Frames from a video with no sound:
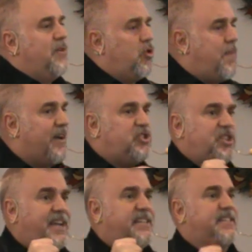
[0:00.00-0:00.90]
What about
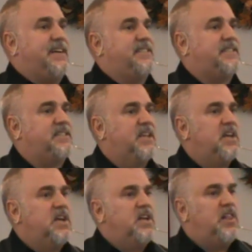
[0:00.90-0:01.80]

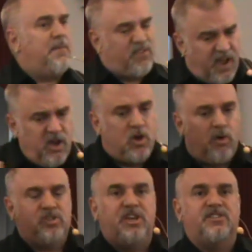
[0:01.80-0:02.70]
Jesus? Let me tell you
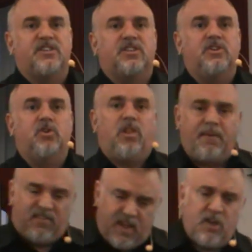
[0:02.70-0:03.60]
what Jesus can do.
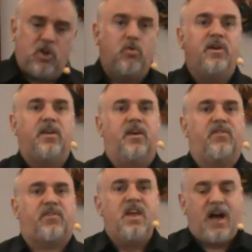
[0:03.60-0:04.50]
Let me tell you who he
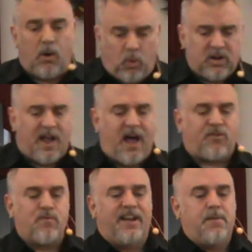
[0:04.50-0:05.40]
is. I want to
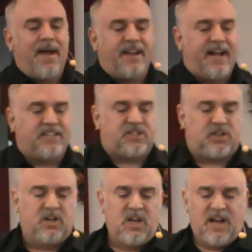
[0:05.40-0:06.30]
have a ready made
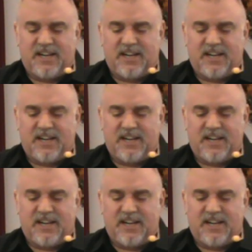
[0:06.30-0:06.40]
answer.